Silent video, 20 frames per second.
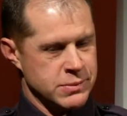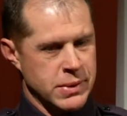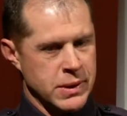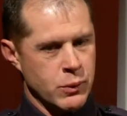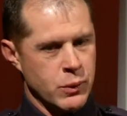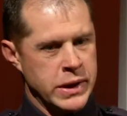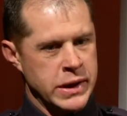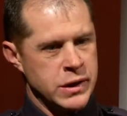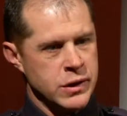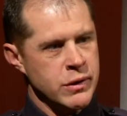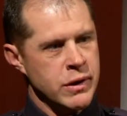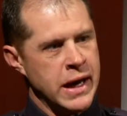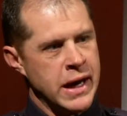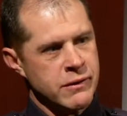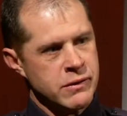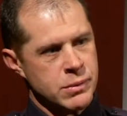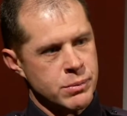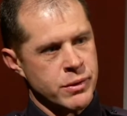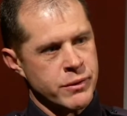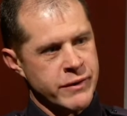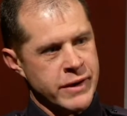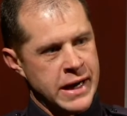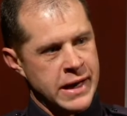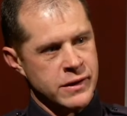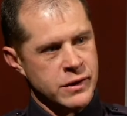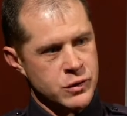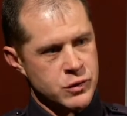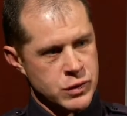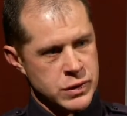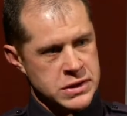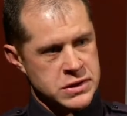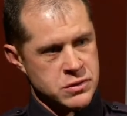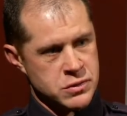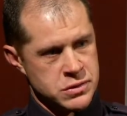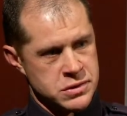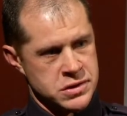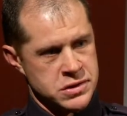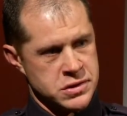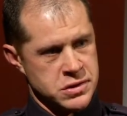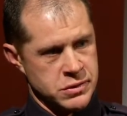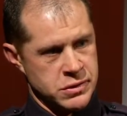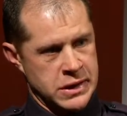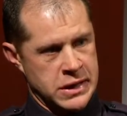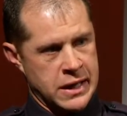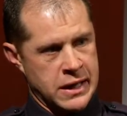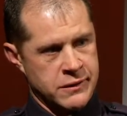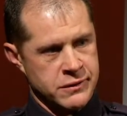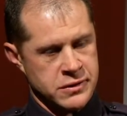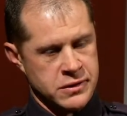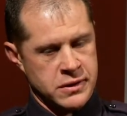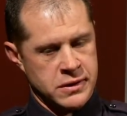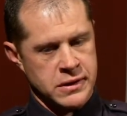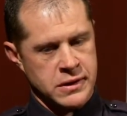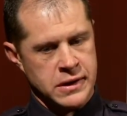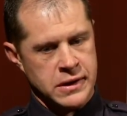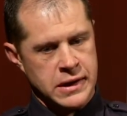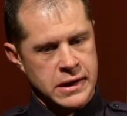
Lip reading: but we do have to provide those resources to the officer.